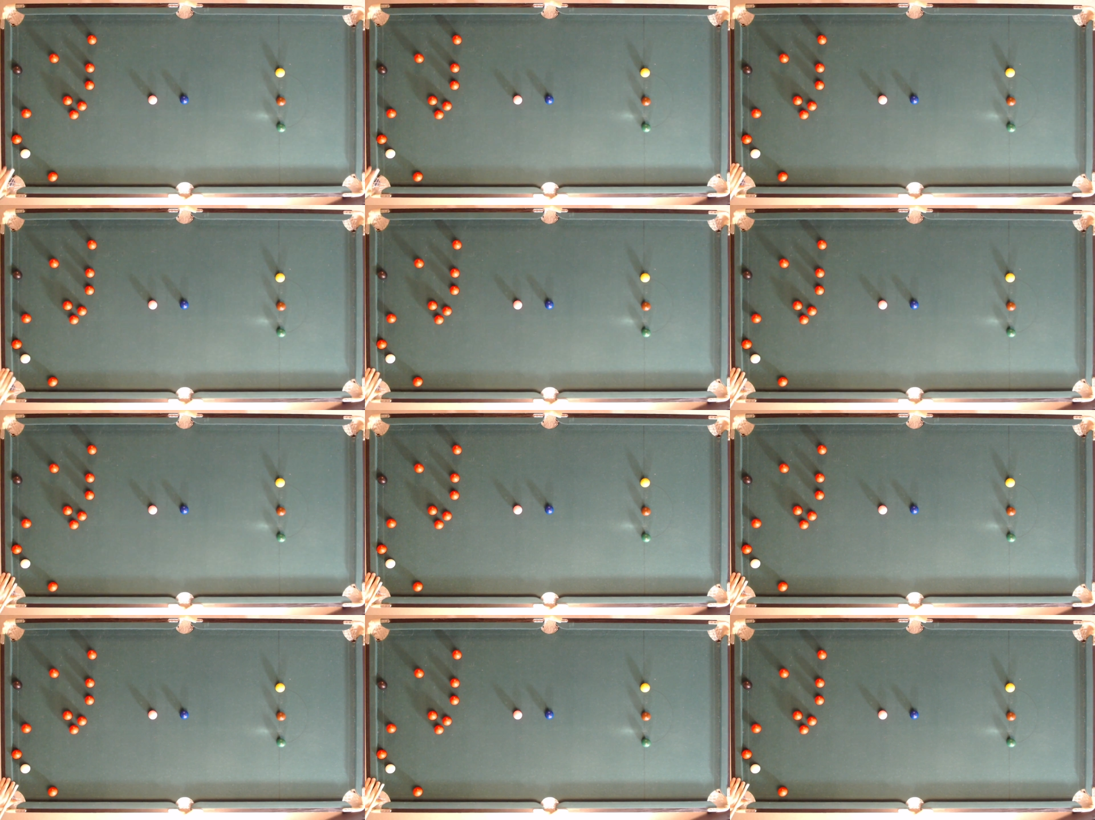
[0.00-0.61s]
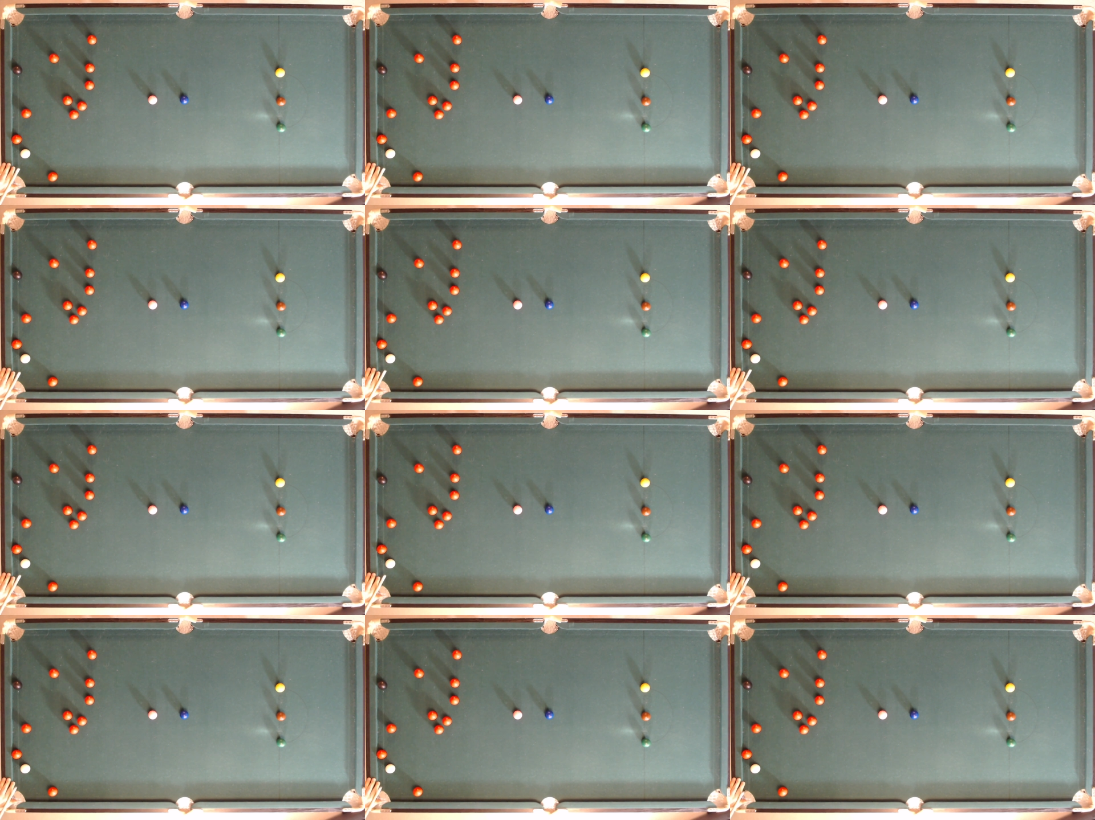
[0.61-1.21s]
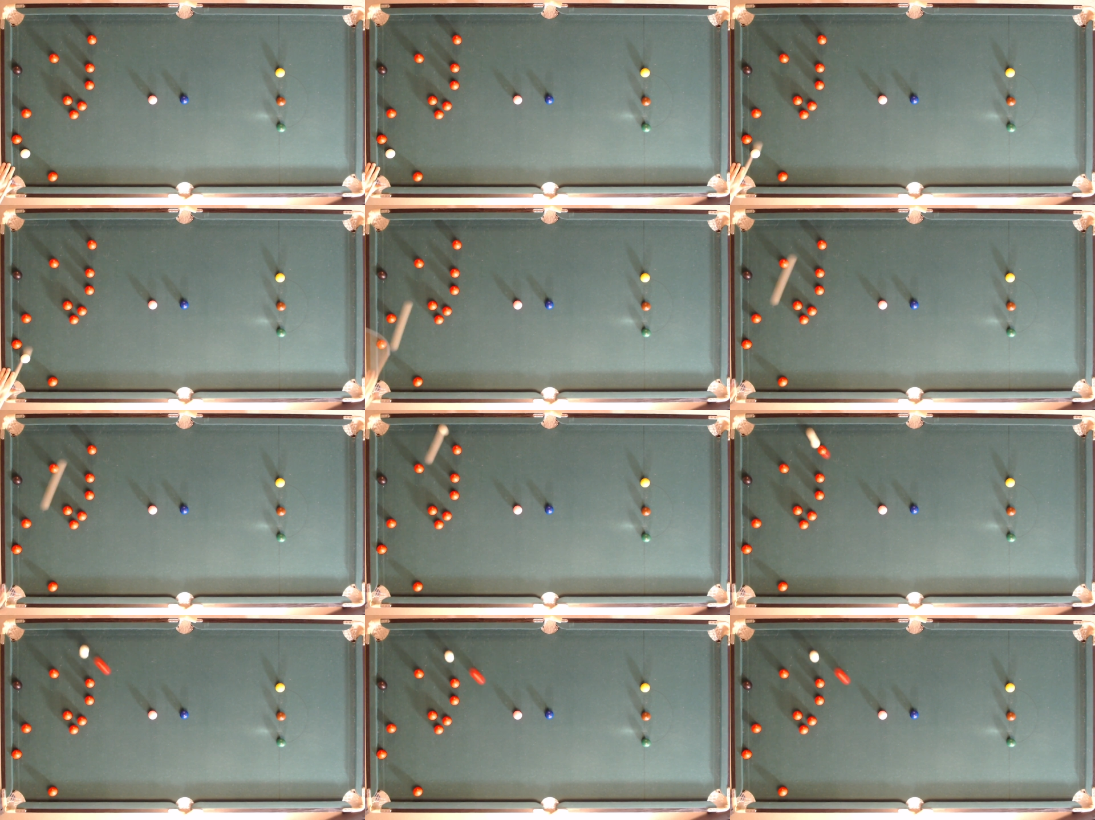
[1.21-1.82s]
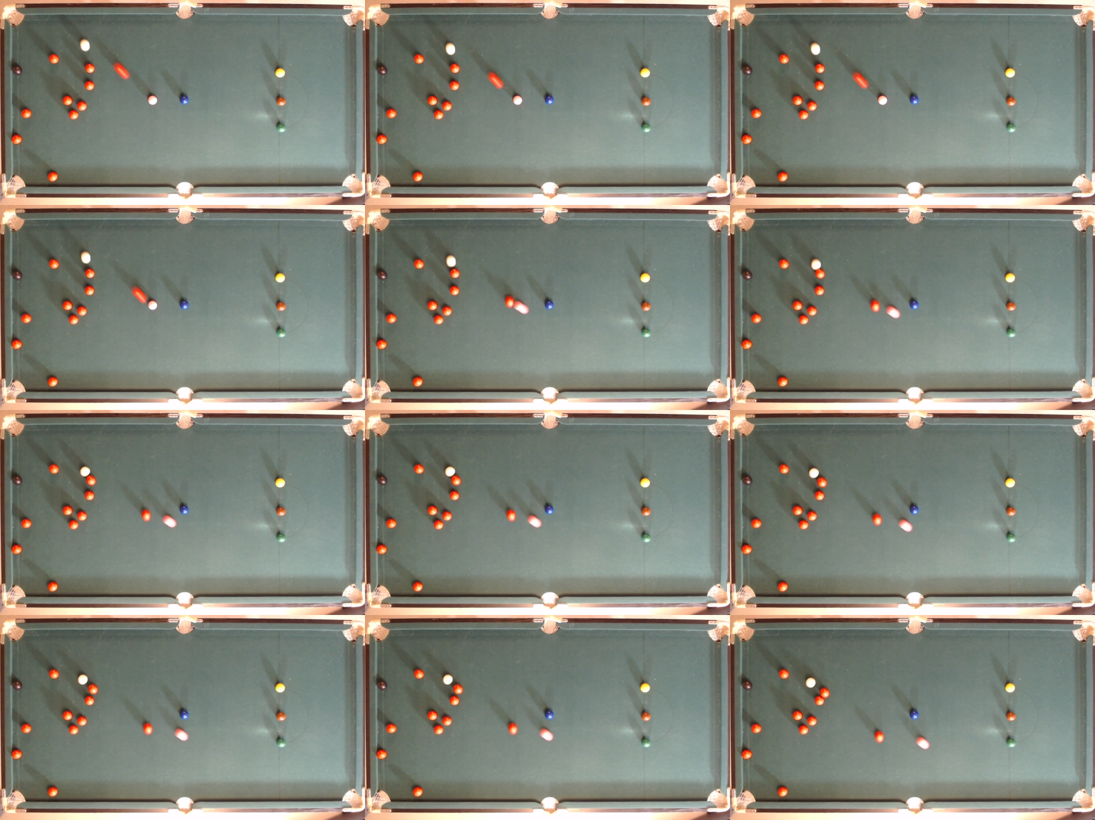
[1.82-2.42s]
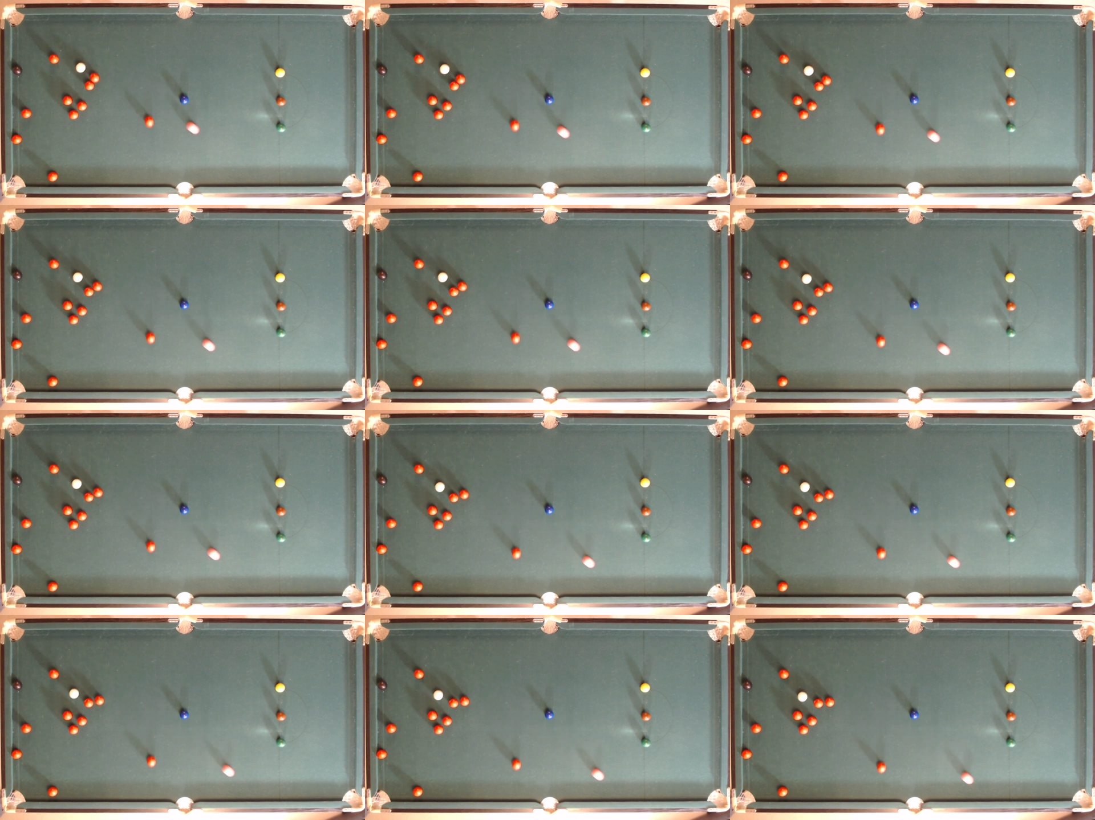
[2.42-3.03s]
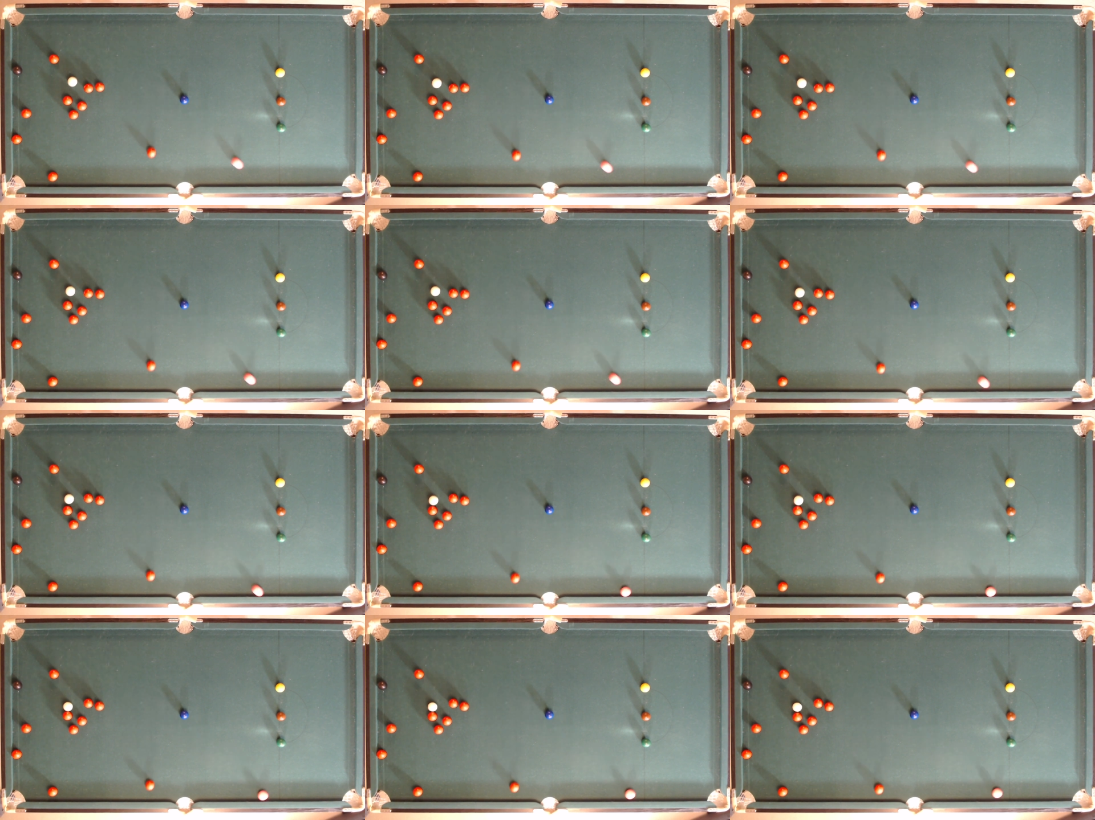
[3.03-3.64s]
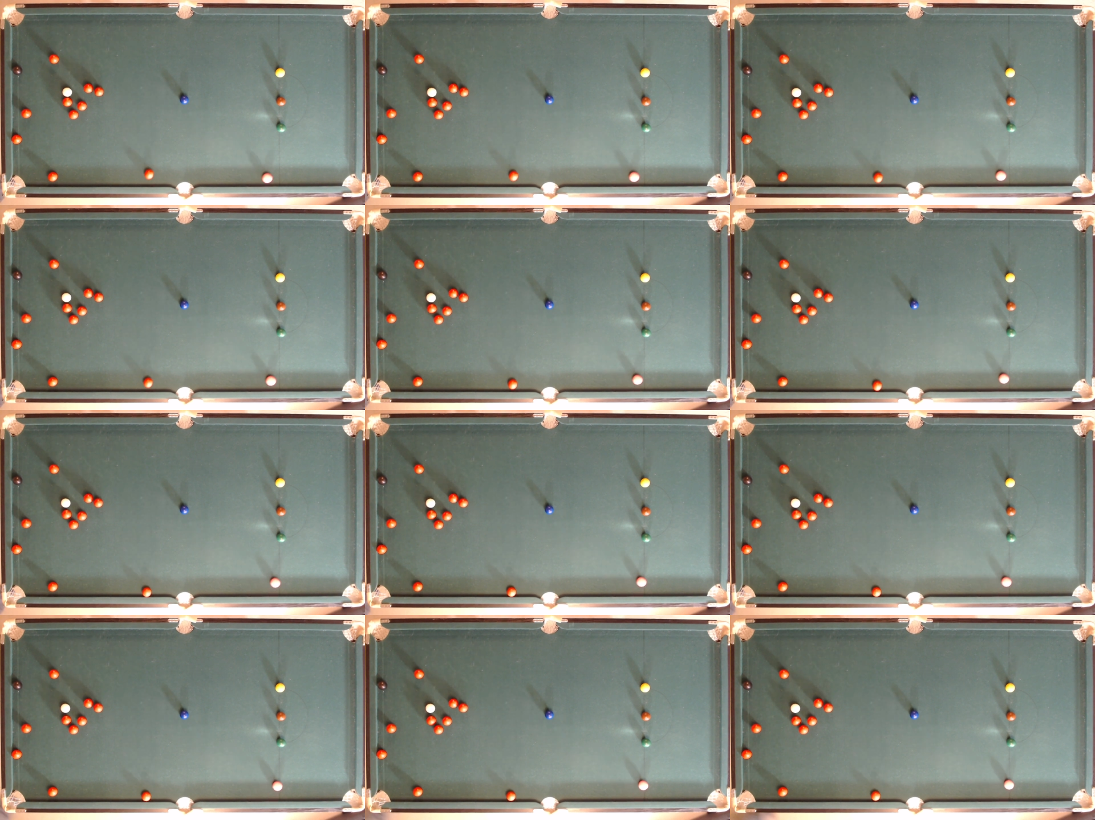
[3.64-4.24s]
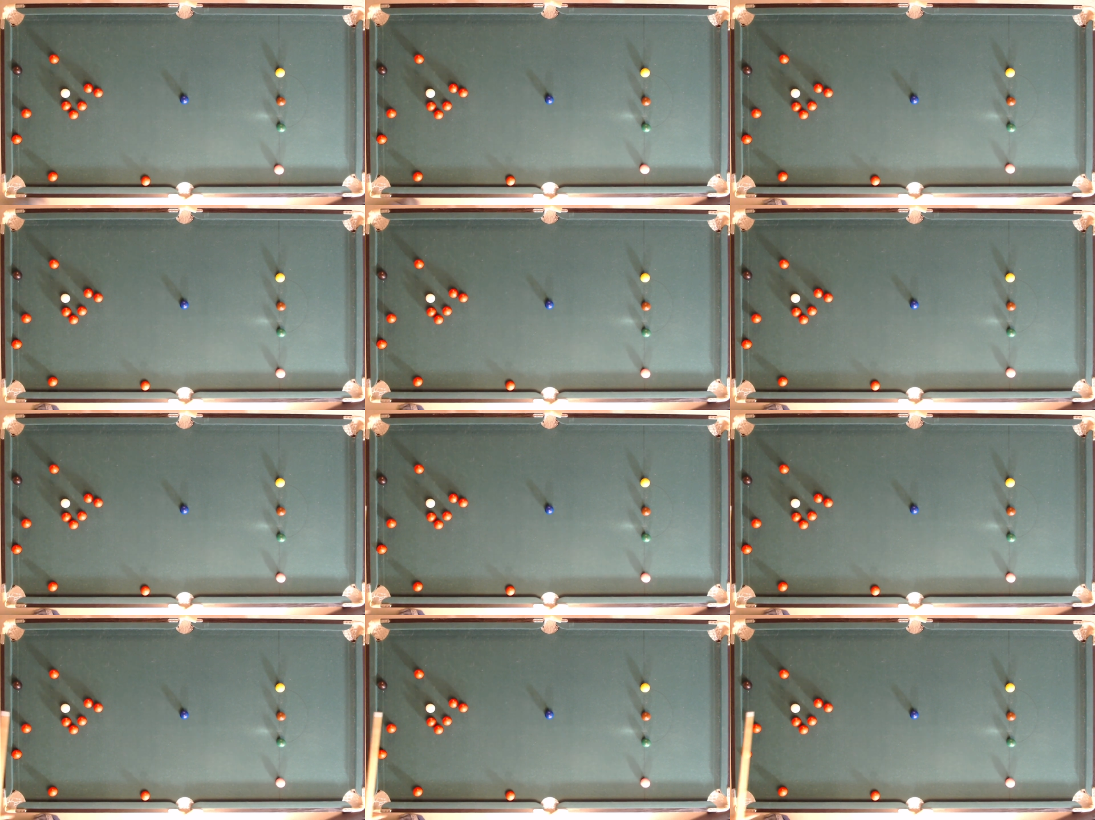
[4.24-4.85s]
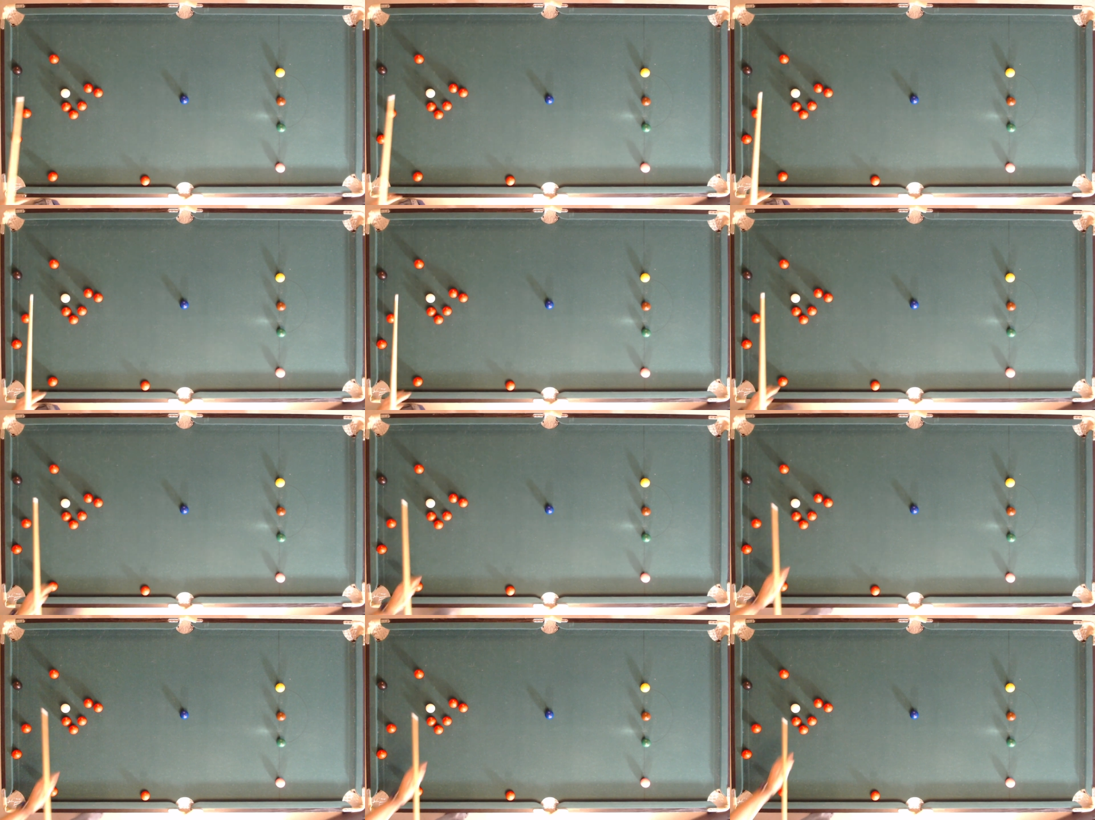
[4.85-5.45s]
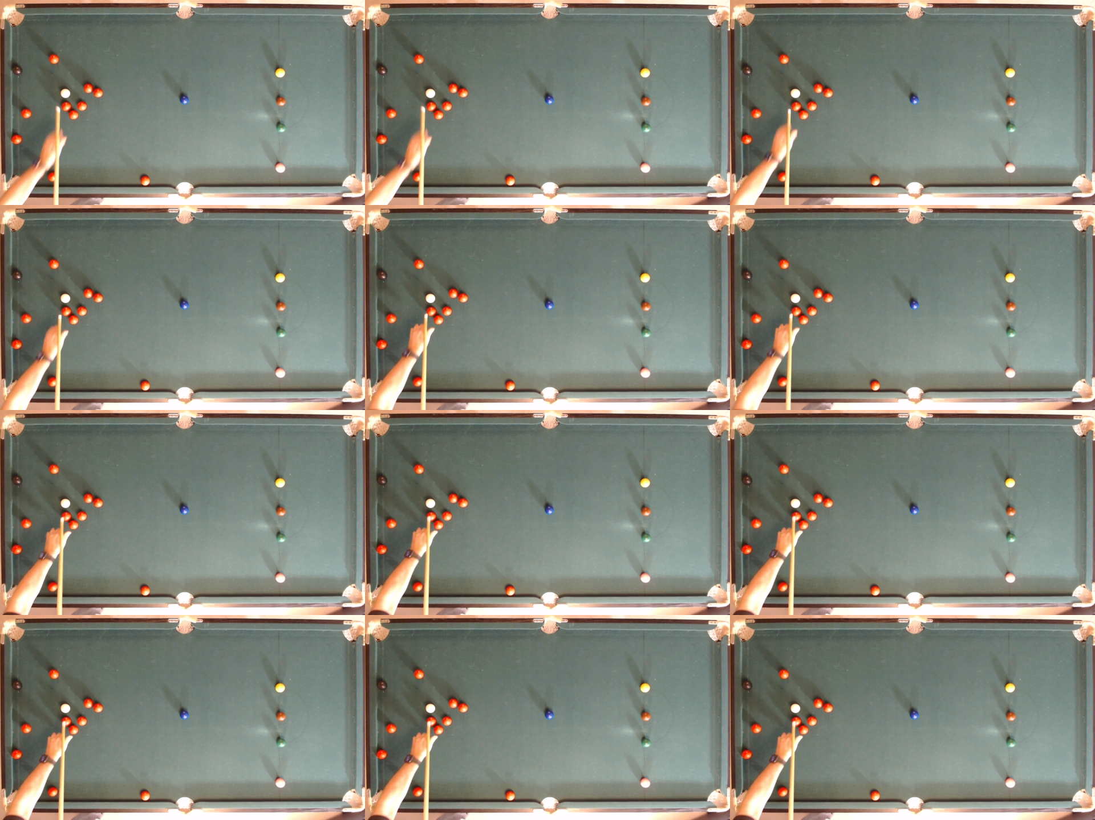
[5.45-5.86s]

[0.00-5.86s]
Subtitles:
(no speaker visible)